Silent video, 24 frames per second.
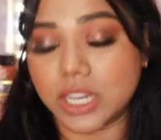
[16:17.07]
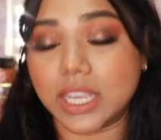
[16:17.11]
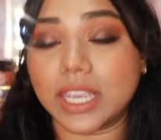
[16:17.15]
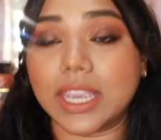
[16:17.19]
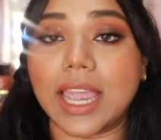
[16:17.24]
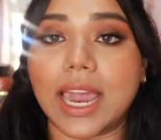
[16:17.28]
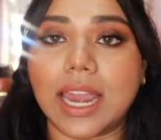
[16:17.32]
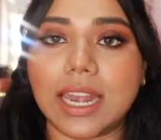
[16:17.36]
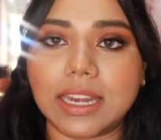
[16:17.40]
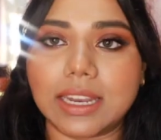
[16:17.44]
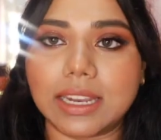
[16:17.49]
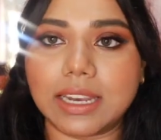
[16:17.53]

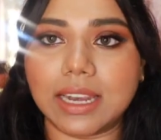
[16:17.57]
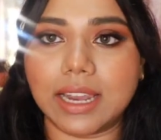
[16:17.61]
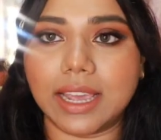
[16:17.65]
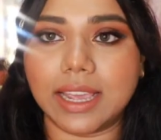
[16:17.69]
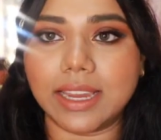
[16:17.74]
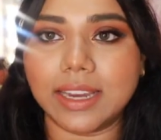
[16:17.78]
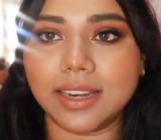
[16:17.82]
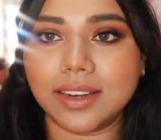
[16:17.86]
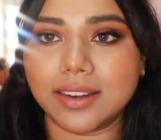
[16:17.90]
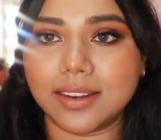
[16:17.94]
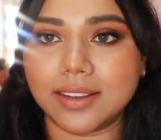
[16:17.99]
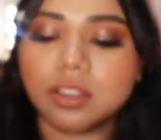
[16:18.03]

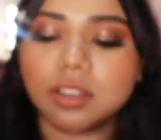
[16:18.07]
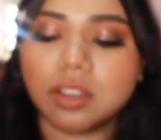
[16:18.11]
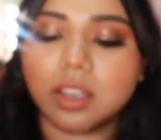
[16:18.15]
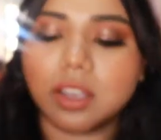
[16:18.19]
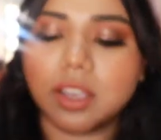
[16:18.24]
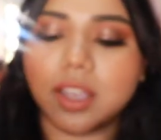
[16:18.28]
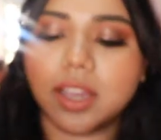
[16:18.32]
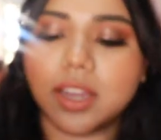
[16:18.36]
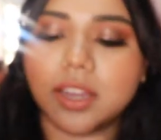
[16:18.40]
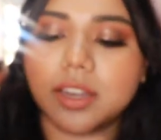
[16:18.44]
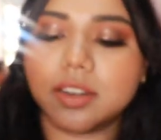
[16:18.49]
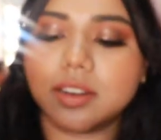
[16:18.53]
Candlelight,
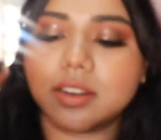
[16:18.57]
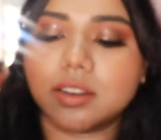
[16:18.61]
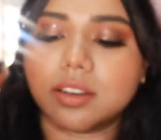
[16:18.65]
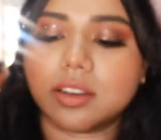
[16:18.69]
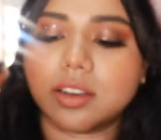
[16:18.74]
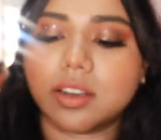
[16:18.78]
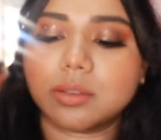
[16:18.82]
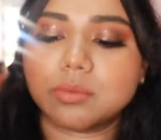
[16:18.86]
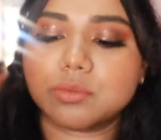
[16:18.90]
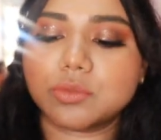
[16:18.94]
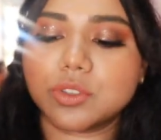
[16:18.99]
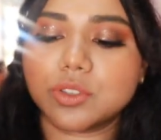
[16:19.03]
and
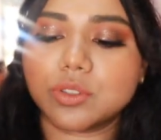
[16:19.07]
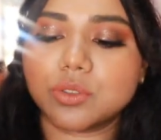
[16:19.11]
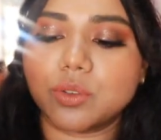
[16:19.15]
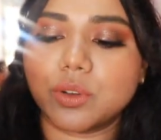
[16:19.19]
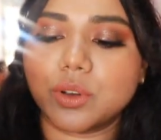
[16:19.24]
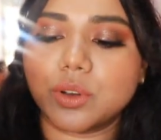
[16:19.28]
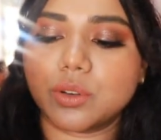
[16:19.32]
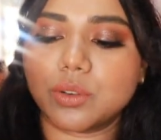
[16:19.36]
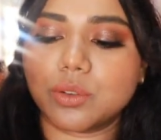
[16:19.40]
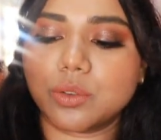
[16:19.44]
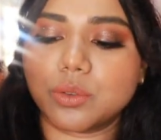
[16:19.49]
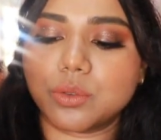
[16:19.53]
I'm just
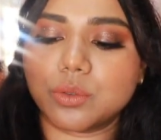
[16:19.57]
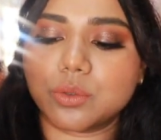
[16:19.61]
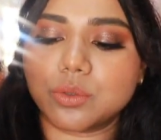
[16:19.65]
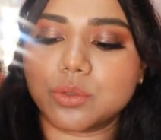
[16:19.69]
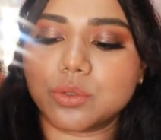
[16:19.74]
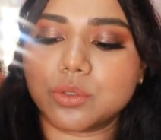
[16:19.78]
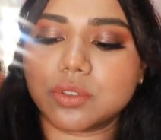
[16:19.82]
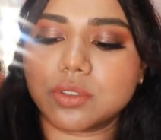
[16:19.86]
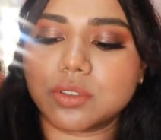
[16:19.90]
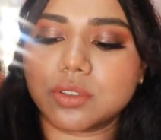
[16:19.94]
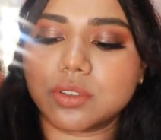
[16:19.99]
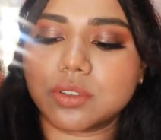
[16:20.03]
going to
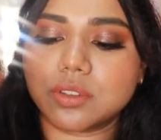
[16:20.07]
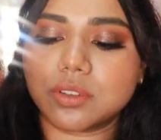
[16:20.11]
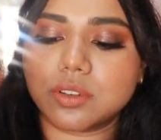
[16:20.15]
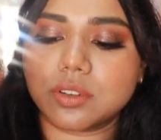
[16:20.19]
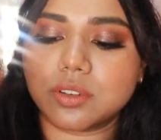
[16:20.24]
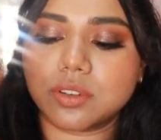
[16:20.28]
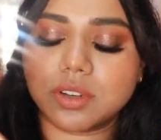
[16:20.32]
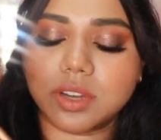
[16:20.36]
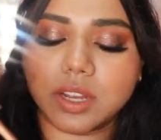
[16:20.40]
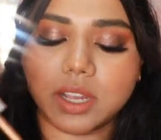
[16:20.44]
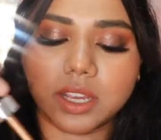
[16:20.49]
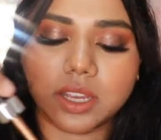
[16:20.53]
use
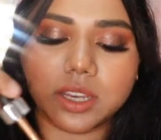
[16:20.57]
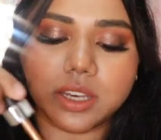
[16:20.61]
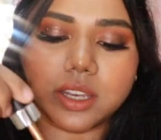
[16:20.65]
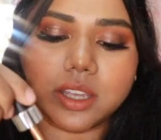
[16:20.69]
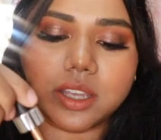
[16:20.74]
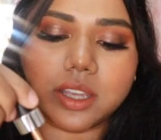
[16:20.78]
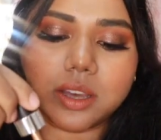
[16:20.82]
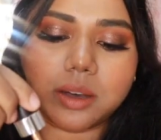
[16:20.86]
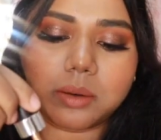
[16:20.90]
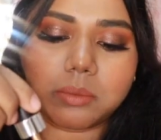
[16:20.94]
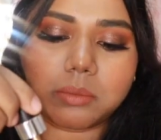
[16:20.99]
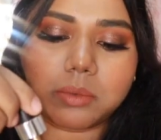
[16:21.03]

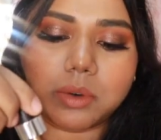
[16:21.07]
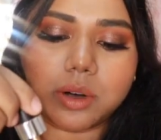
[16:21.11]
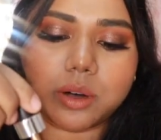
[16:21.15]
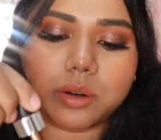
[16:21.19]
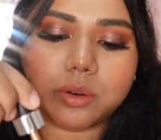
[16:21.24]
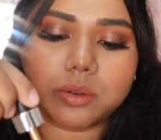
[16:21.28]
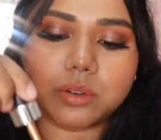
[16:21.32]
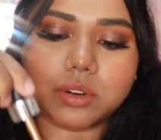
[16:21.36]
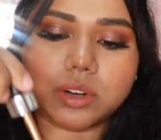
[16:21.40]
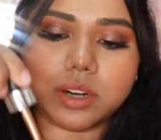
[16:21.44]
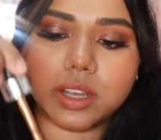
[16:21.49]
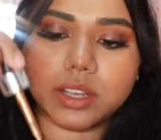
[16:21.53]
tiny
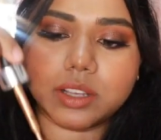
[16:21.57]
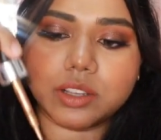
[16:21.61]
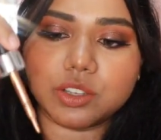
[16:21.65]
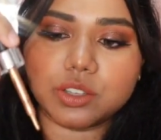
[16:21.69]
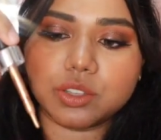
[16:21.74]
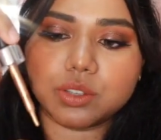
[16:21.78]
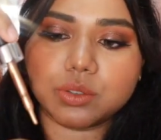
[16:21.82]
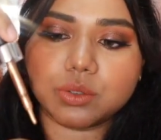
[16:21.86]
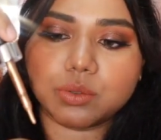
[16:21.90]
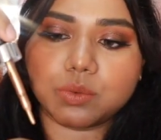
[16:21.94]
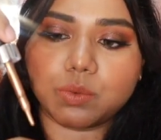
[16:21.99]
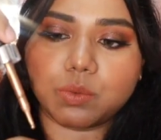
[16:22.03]
amount, like
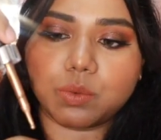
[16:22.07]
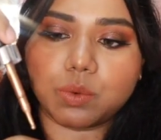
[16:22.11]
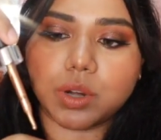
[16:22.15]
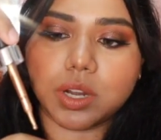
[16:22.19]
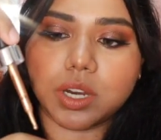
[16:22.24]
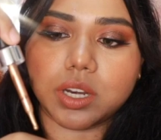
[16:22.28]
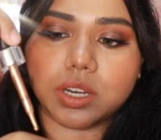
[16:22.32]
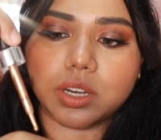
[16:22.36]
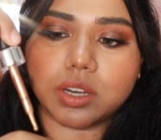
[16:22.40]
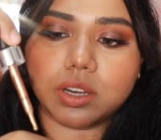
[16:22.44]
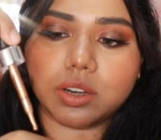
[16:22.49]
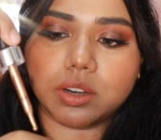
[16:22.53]
just
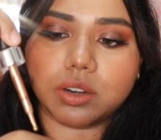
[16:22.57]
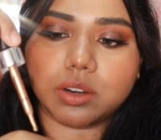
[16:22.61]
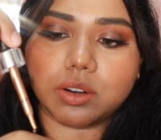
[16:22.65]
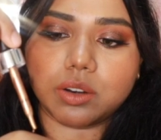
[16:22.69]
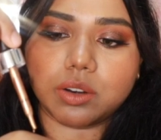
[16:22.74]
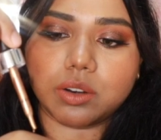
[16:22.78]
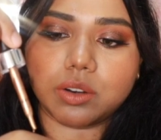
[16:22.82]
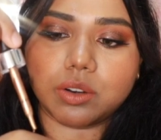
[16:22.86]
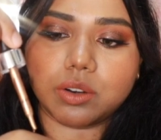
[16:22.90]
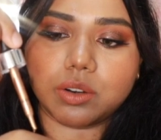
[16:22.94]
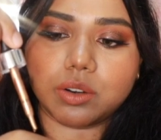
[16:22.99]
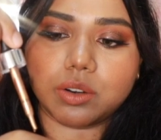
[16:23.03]
one
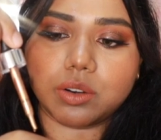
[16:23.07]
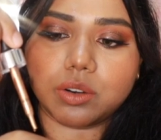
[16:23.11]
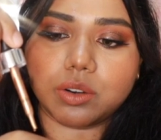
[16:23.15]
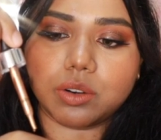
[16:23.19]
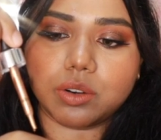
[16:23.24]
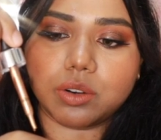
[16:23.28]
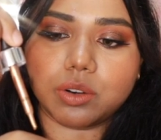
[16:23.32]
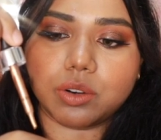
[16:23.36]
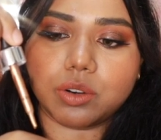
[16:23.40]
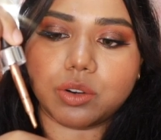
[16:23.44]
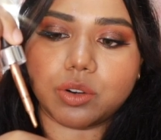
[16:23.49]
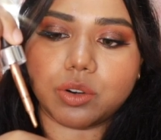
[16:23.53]

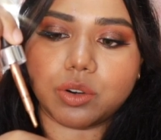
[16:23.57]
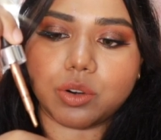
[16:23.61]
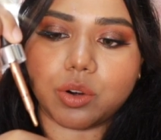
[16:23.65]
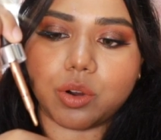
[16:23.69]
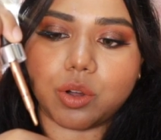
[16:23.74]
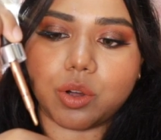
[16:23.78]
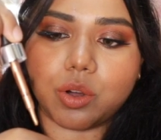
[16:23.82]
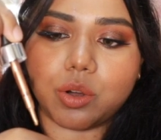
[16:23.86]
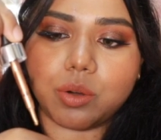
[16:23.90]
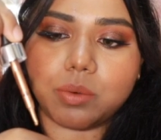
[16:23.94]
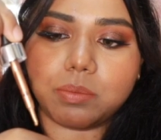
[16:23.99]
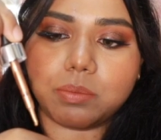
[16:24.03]

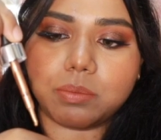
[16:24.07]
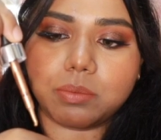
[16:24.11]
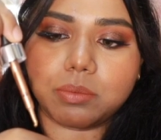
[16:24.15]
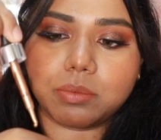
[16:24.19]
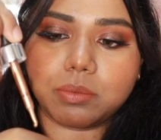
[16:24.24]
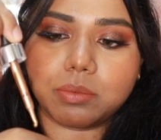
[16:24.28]
drop,